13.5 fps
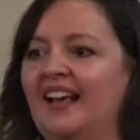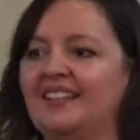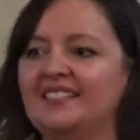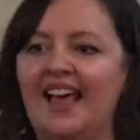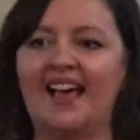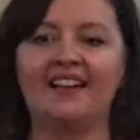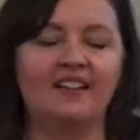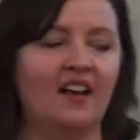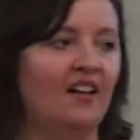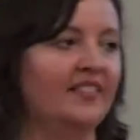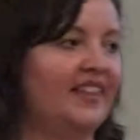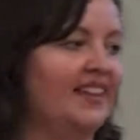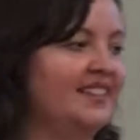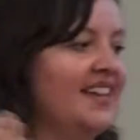has had
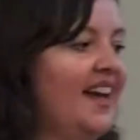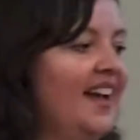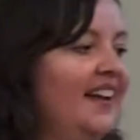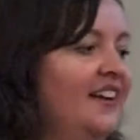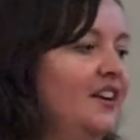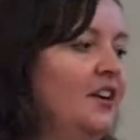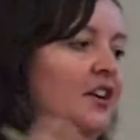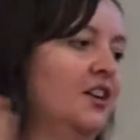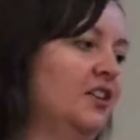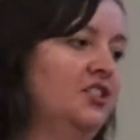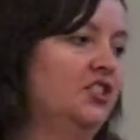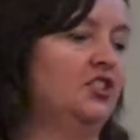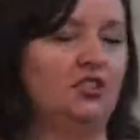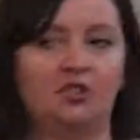on the entire
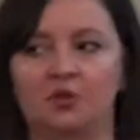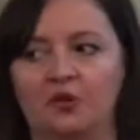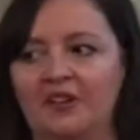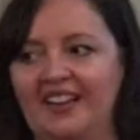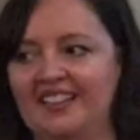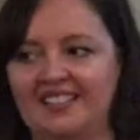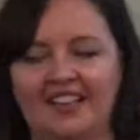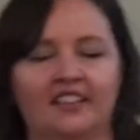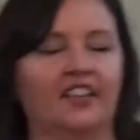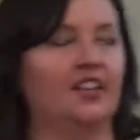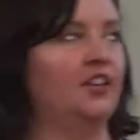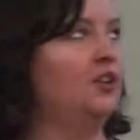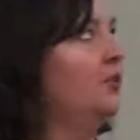storytelling